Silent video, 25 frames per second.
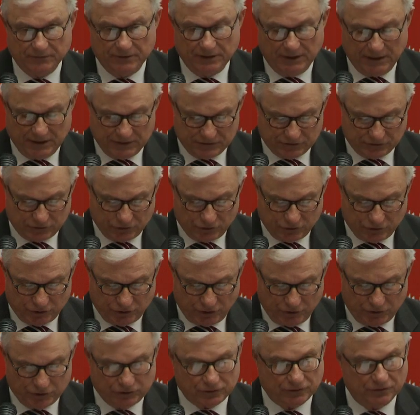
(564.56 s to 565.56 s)
of the
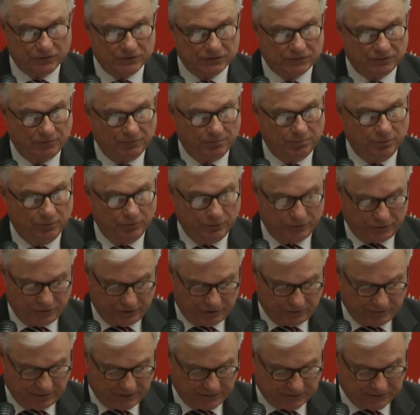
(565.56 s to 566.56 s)
institutions
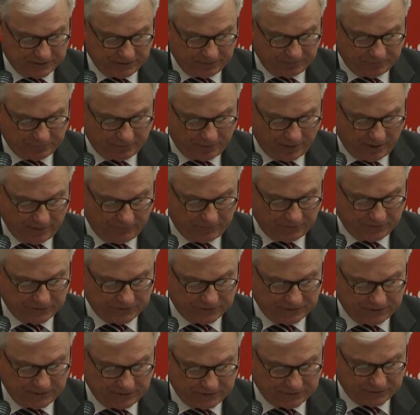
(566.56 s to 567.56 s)
reported to us in private
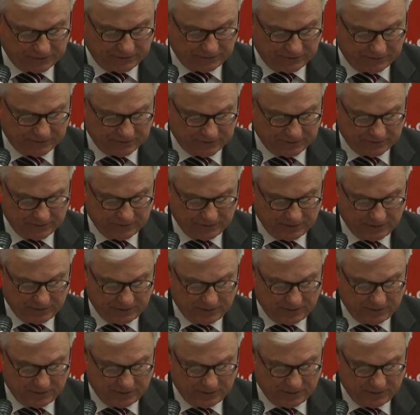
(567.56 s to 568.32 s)
sessions